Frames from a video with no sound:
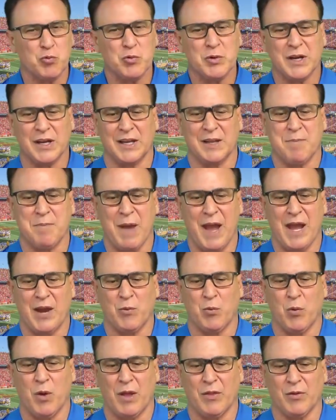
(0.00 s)
really
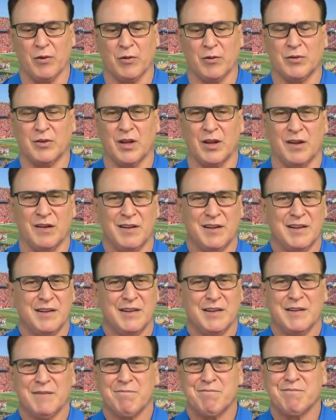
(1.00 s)
bad weather to
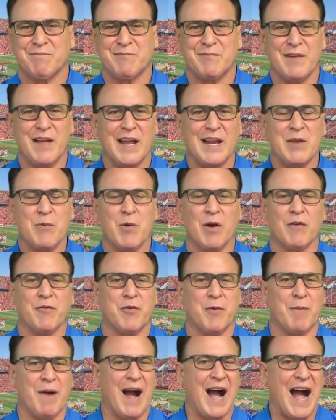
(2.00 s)
anywhere
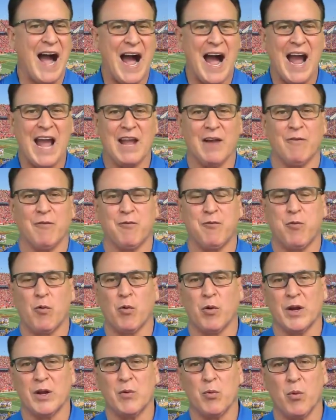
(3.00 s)
from a high of
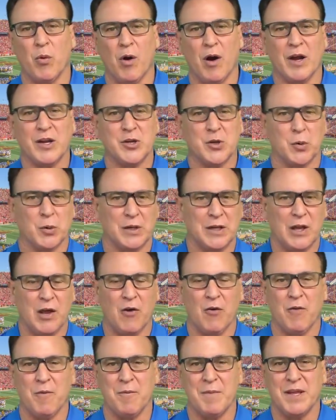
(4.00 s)
41 to a
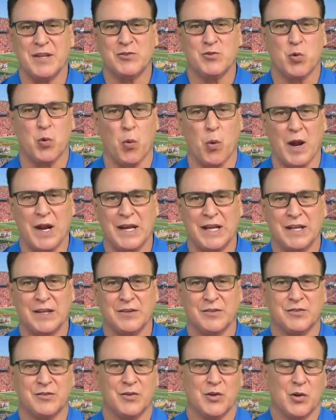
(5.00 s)
low of
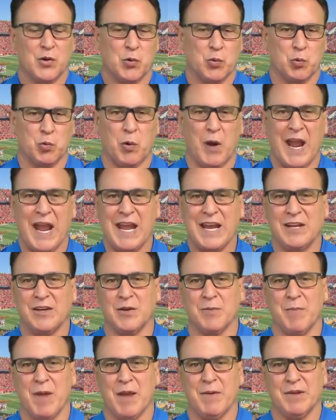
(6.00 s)
mid-20s, rain
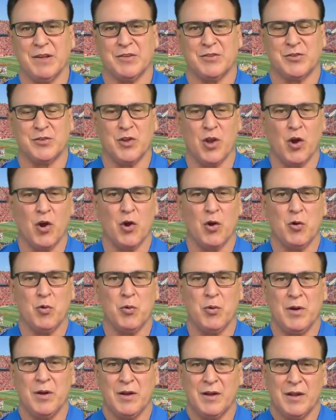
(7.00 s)
to maybe
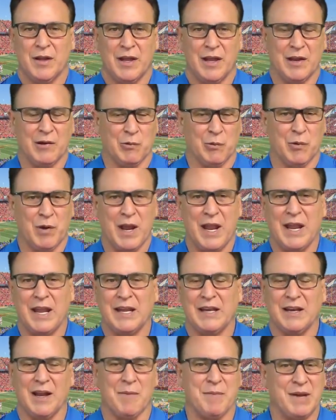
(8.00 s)
snow and
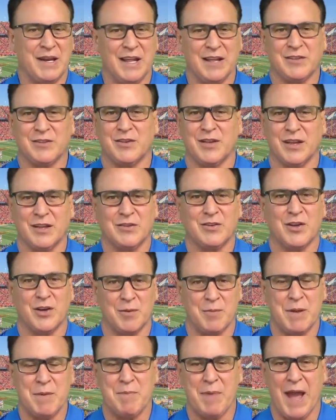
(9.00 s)
rain. I mean, it's going
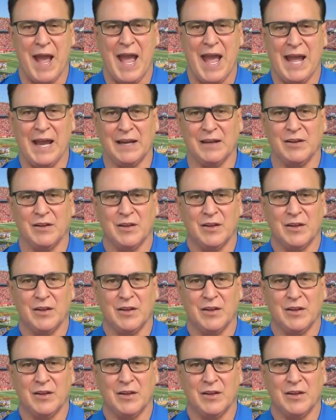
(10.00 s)
to be bad.